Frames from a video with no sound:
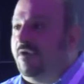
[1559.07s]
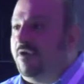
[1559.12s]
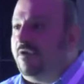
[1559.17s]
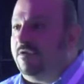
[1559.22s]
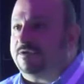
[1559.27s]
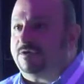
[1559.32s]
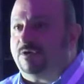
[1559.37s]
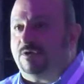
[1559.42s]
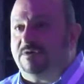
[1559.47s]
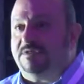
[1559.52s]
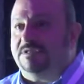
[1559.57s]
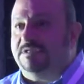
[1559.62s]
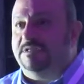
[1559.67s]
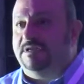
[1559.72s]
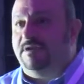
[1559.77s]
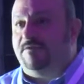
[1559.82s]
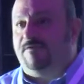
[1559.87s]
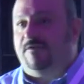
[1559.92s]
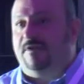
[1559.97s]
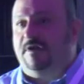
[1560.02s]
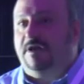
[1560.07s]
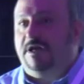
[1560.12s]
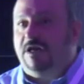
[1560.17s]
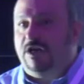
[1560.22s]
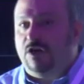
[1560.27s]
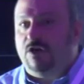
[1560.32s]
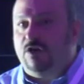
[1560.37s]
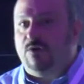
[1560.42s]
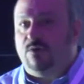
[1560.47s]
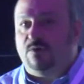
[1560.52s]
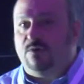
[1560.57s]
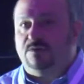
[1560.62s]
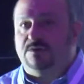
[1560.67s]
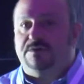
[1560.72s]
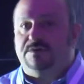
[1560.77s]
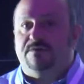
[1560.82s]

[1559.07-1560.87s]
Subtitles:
all sorts of different cues